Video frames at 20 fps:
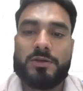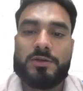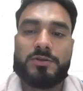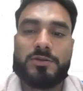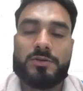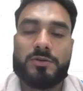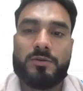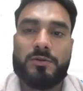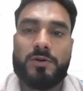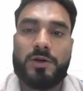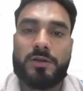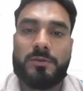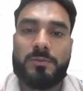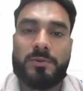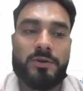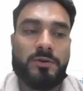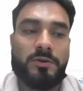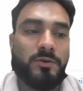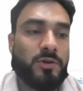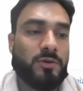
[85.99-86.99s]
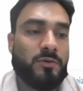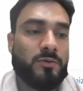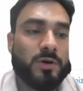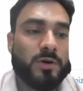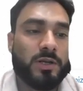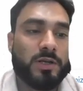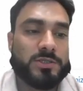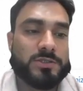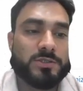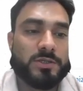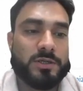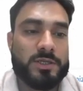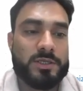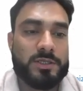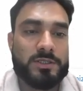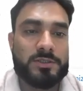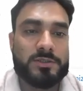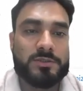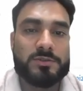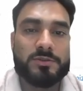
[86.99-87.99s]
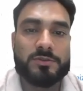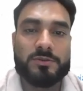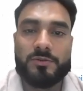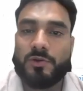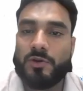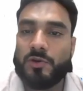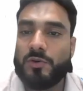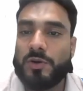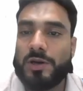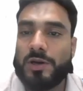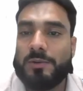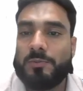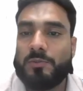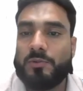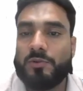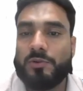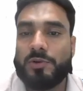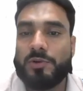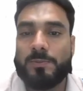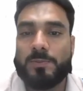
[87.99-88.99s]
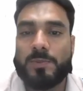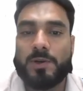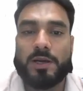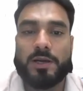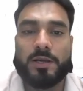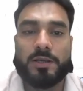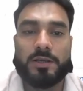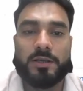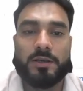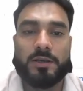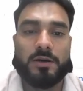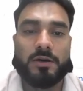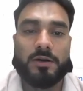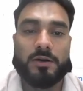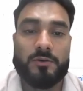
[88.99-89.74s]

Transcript: So whatever you are studying, so you have to reply.